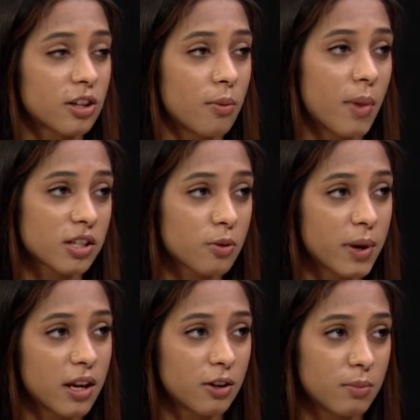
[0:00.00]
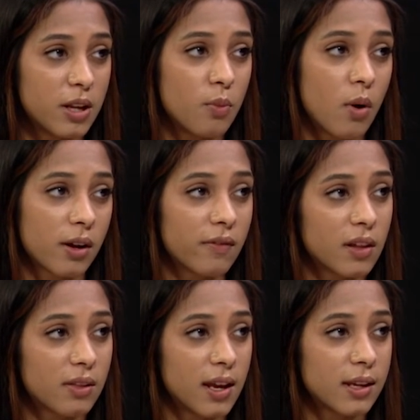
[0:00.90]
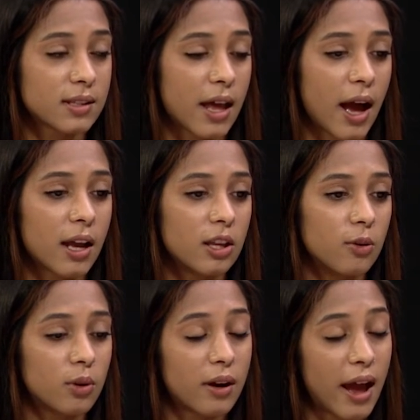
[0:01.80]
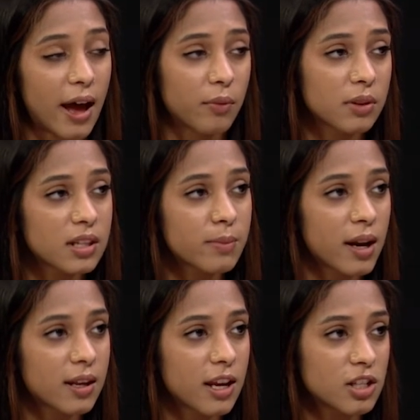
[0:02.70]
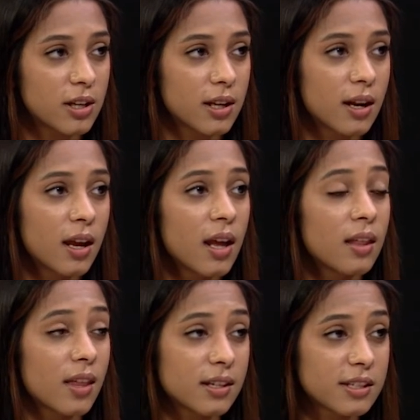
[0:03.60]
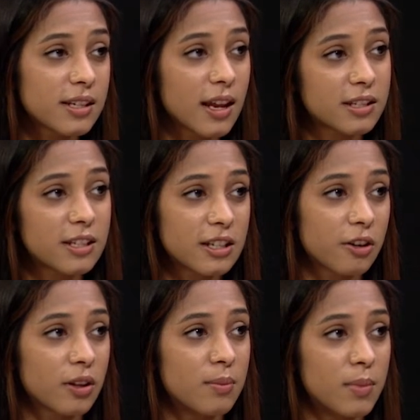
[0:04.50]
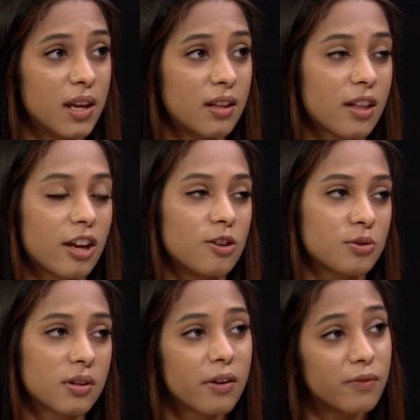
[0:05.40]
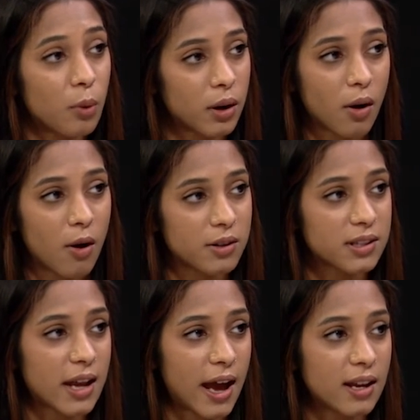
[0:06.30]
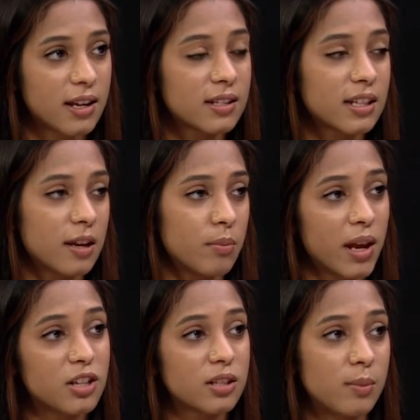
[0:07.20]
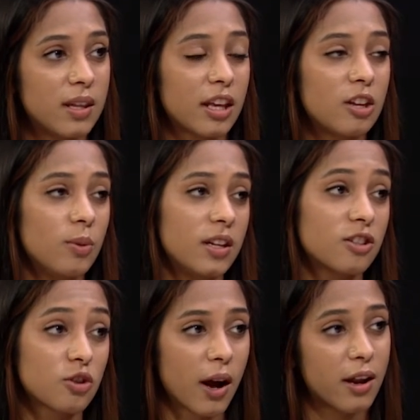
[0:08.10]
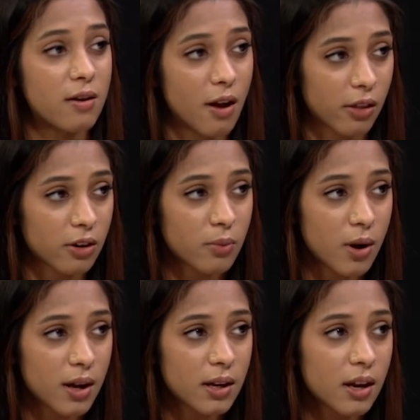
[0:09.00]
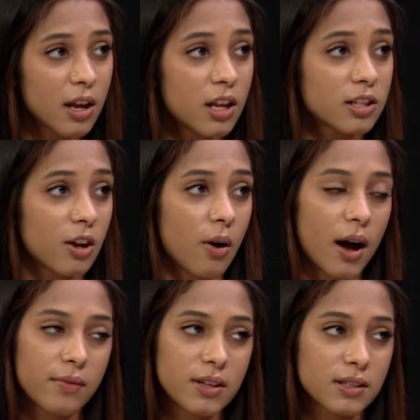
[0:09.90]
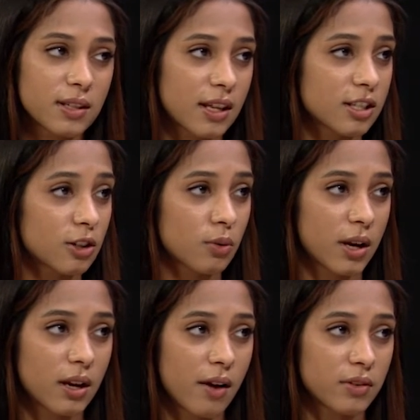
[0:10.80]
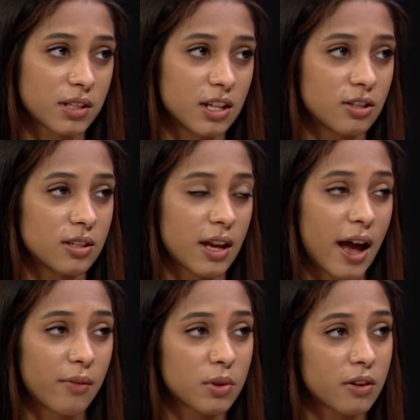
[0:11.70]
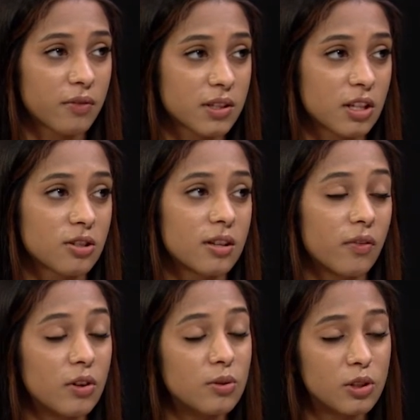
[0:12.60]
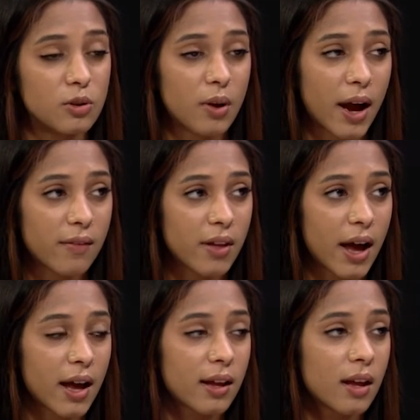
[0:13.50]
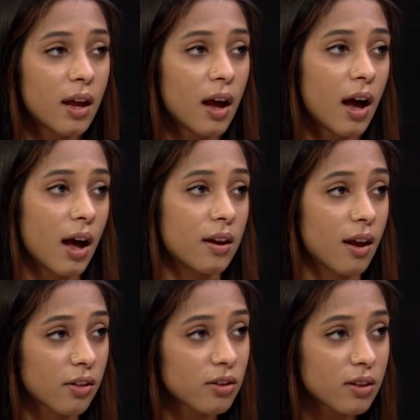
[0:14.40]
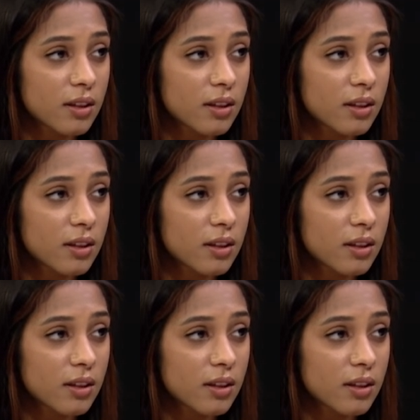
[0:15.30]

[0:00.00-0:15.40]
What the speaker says: So muscle pain could be one of the things that you could have with this medication. That doesn't necessarily mean that you should avoid all statins. It may just mean that you need to try another one. So obviously that's a great conversation to have with your physician if you do have that. Another thing